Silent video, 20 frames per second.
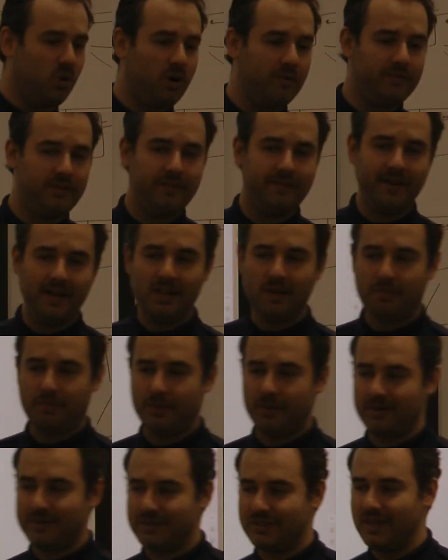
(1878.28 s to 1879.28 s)
of
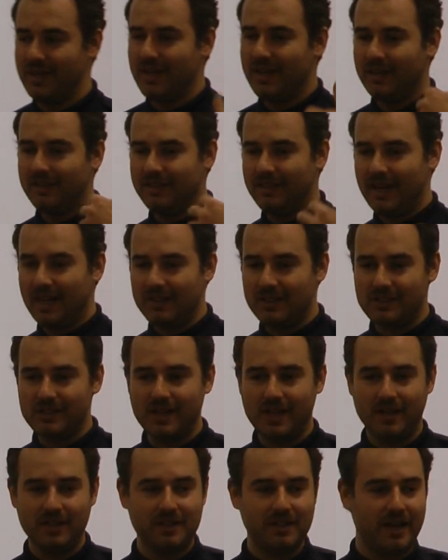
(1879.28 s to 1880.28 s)
developers not
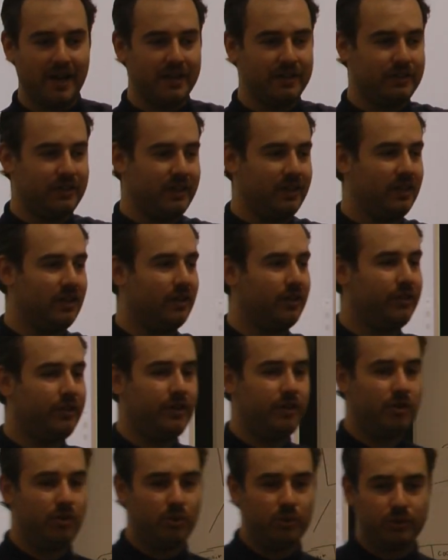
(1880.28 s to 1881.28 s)
sanitizing the
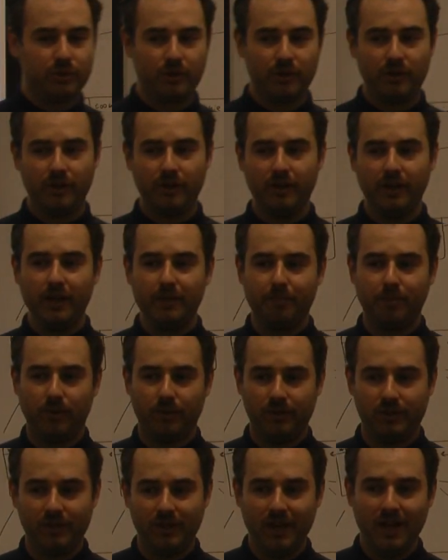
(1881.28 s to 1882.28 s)
user
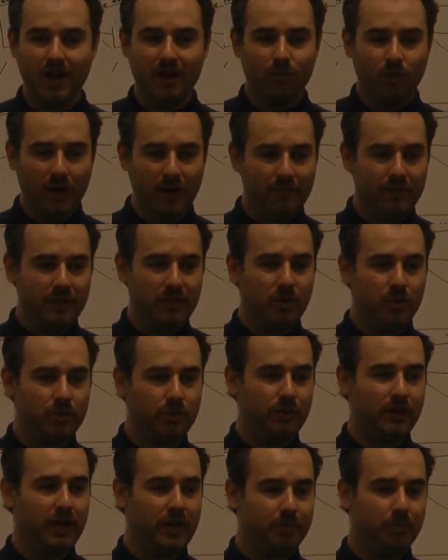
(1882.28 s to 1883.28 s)
inputs. Whatever the
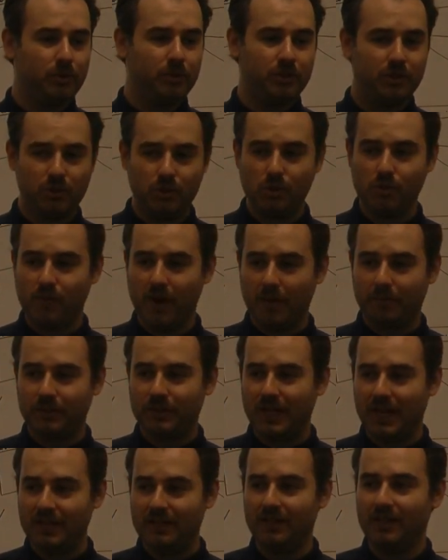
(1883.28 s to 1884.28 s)
user inputs into the
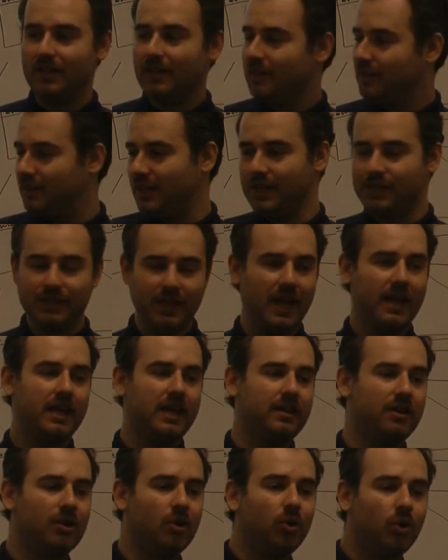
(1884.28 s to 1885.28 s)
website, they take
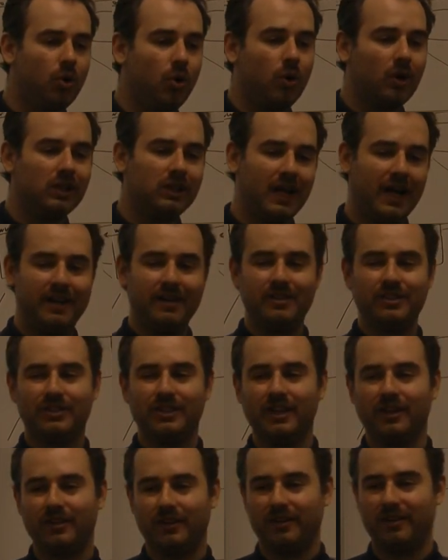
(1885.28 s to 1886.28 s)
it, hook, line, and
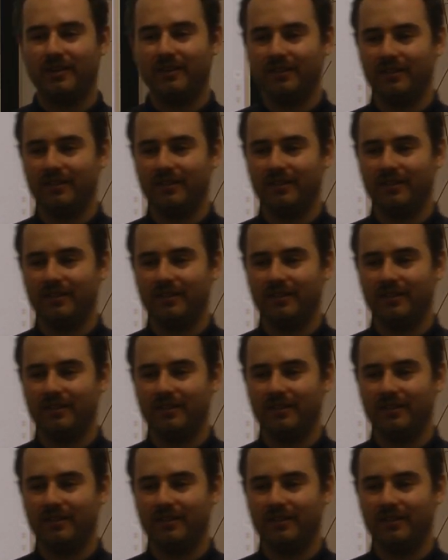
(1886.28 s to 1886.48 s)
sinker,